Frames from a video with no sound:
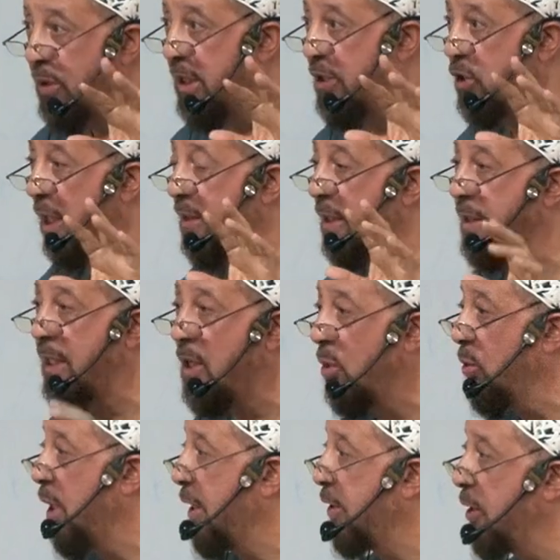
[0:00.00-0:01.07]
with each other. They
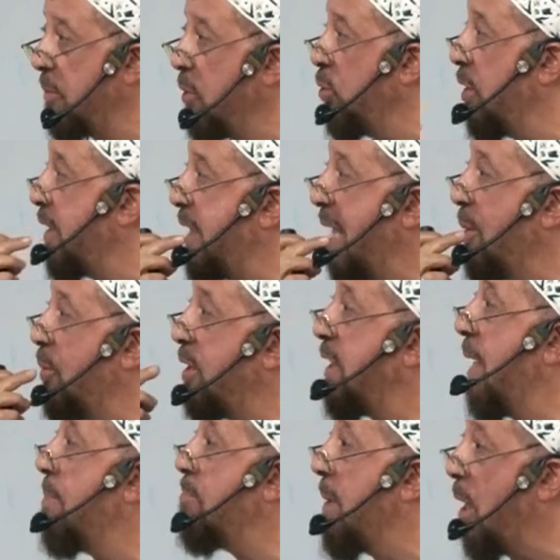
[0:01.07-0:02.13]
don't communicate with
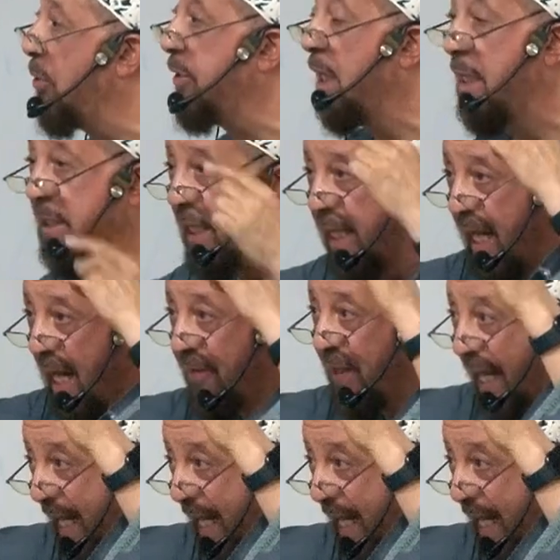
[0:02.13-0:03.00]
their mouth, they have